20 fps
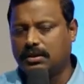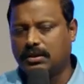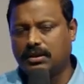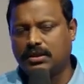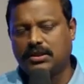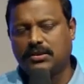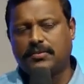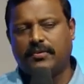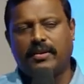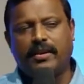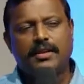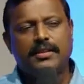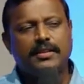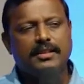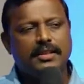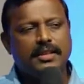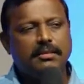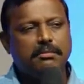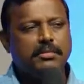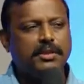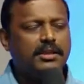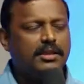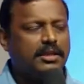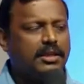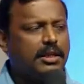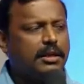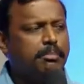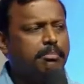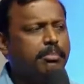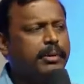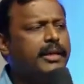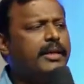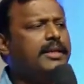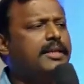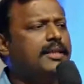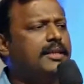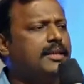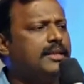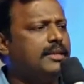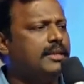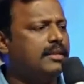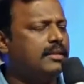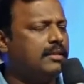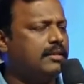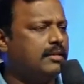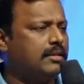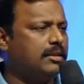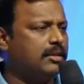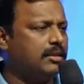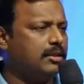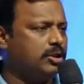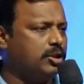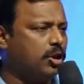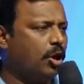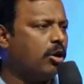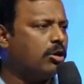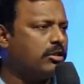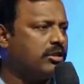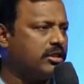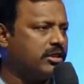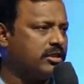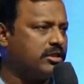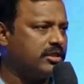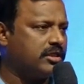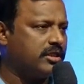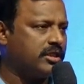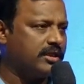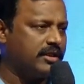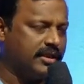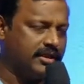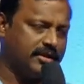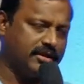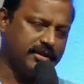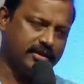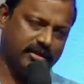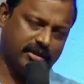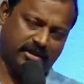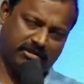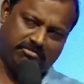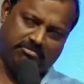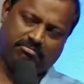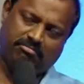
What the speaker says: His father and mother are big. Doctors in the city.